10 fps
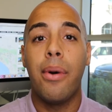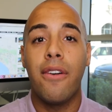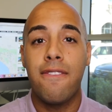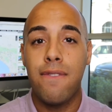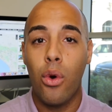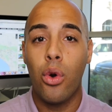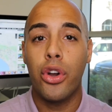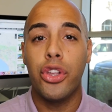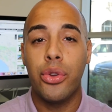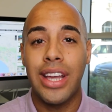before
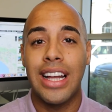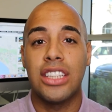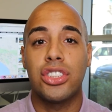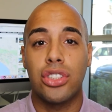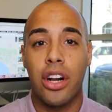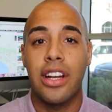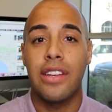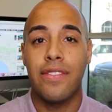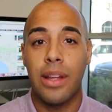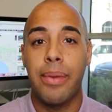you get started
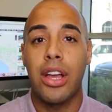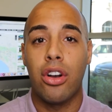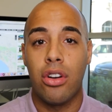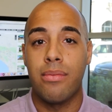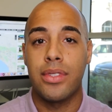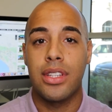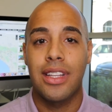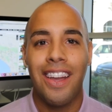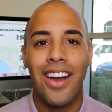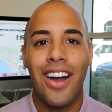flipping homes.
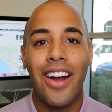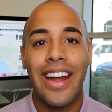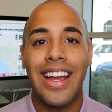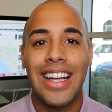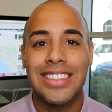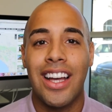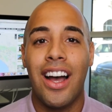All right, guys,